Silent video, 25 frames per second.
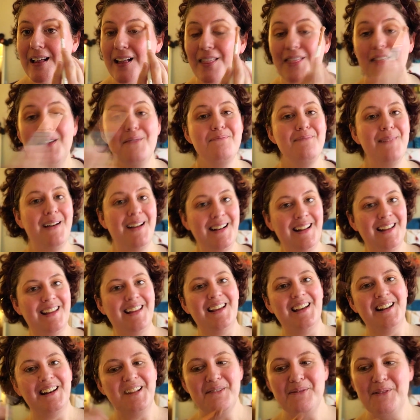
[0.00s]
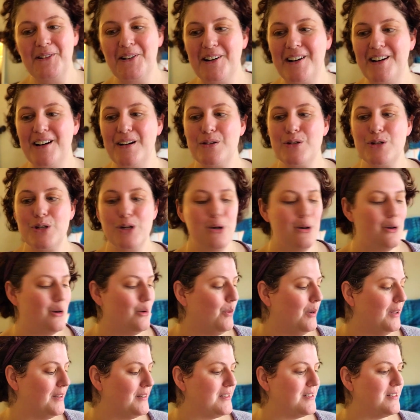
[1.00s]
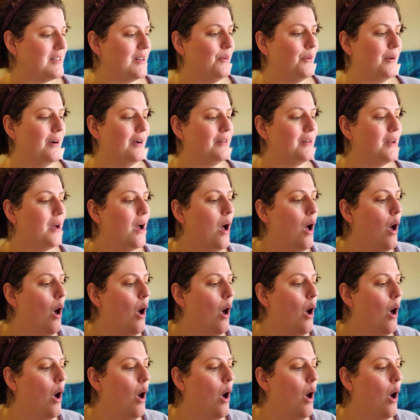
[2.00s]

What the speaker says: the money anymore to go to Walt Disney World.